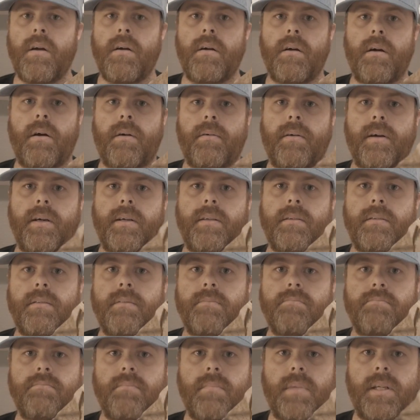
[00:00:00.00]
All right,
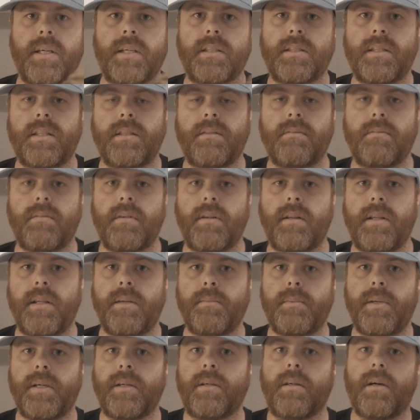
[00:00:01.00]
like I said,
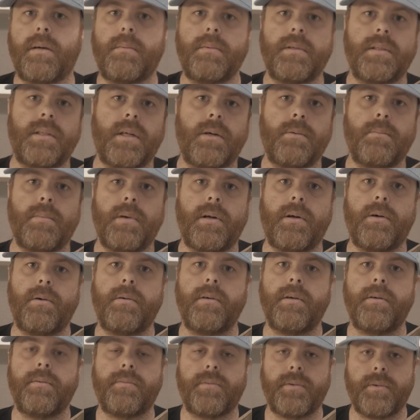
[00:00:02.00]
leave me a comment down
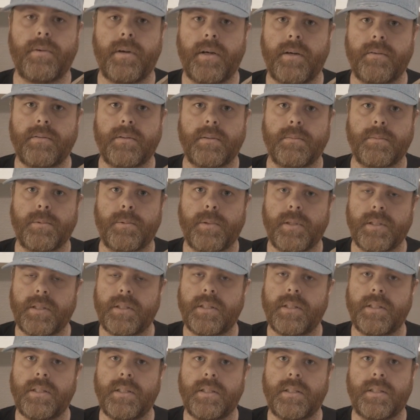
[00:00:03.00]
below if you have some
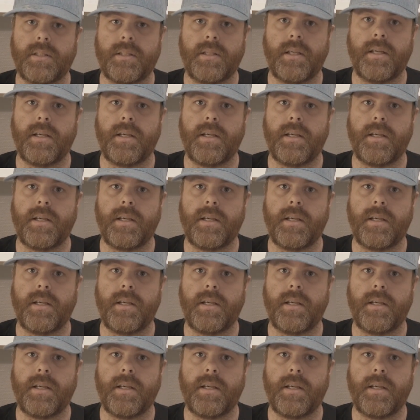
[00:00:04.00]
questions,